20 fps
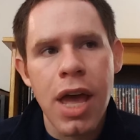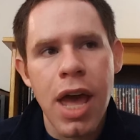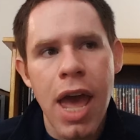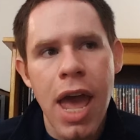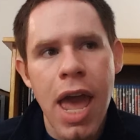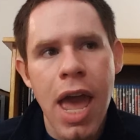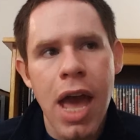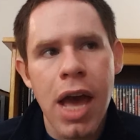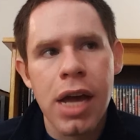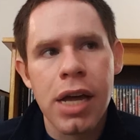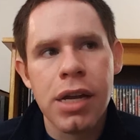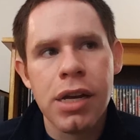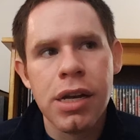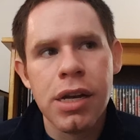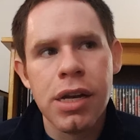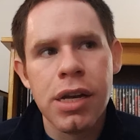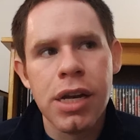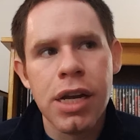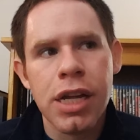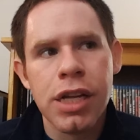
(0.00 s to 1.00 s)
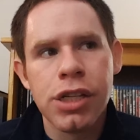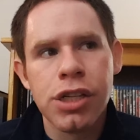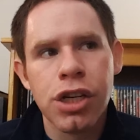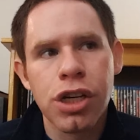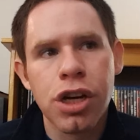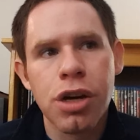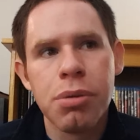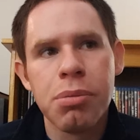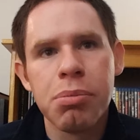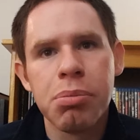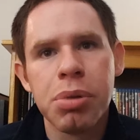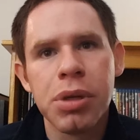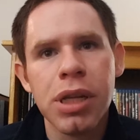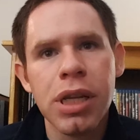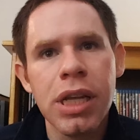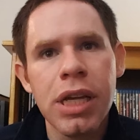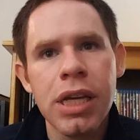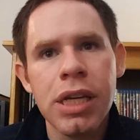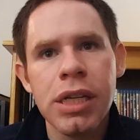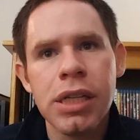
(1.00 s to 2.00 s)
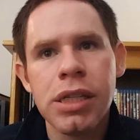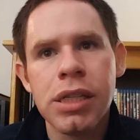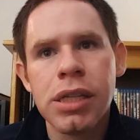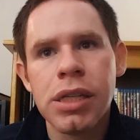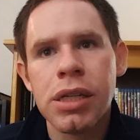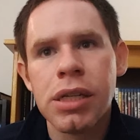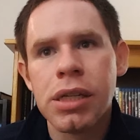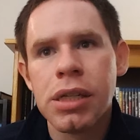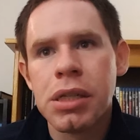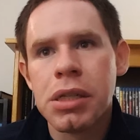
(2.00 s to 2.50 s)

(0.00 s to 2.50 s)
and it's a complete